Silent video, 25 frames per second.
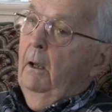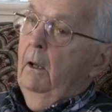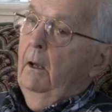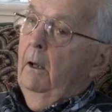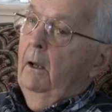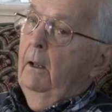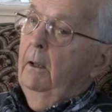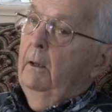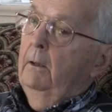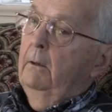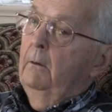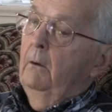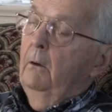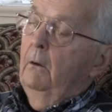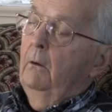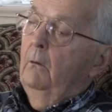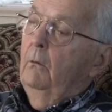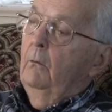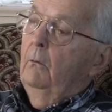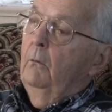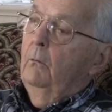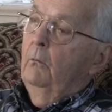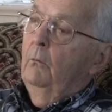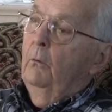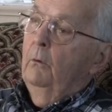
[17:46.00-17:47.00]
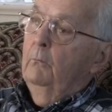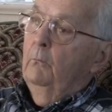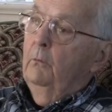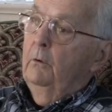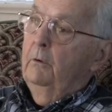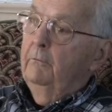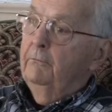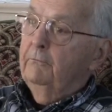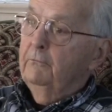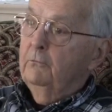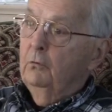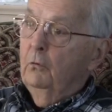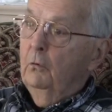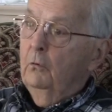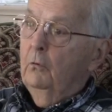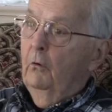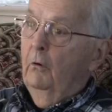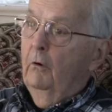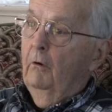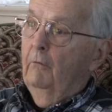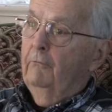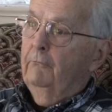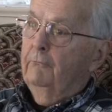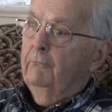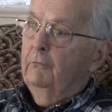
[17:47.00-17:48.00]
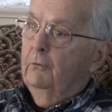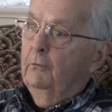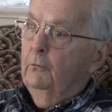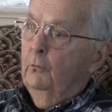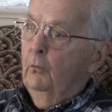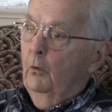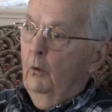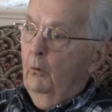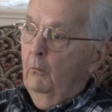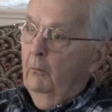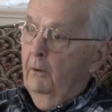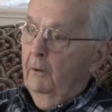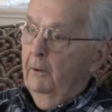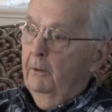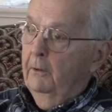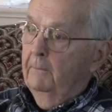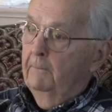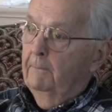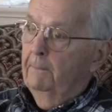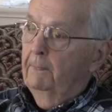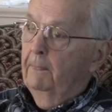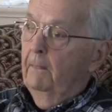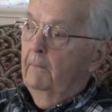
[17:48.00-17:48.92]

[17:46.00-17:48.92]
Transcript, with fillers: And when we took off for Norway,